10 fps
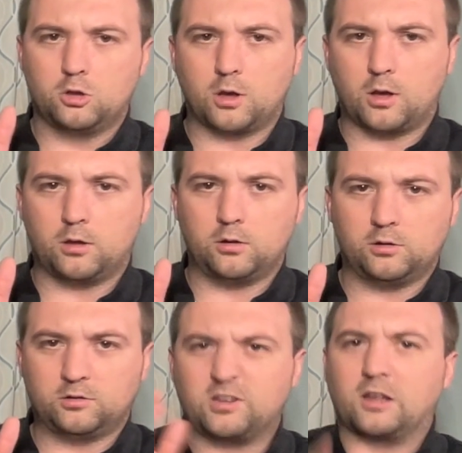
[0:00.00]
Uh,
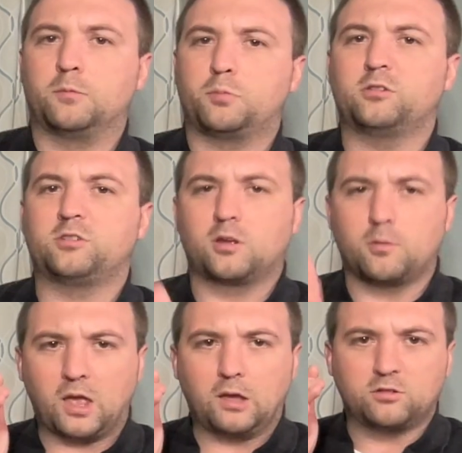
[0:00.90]
second person
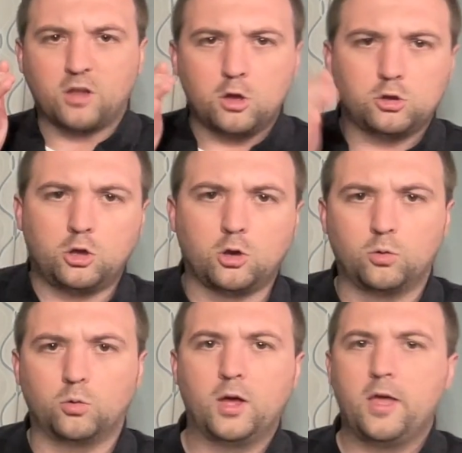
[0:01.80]
commands,
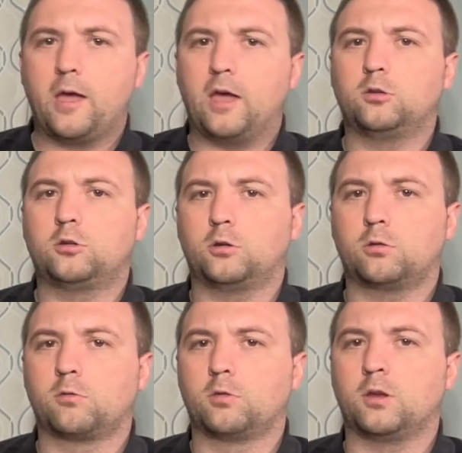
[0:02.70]
you enter
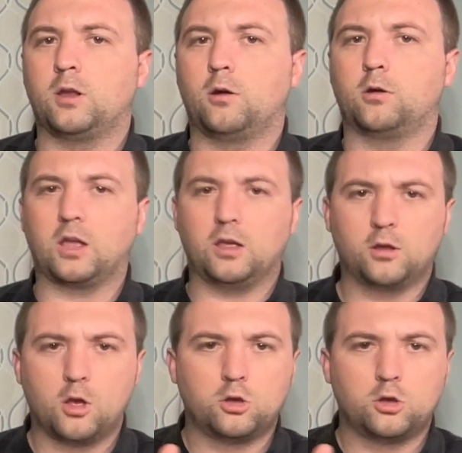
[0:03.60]
through the narrow gate.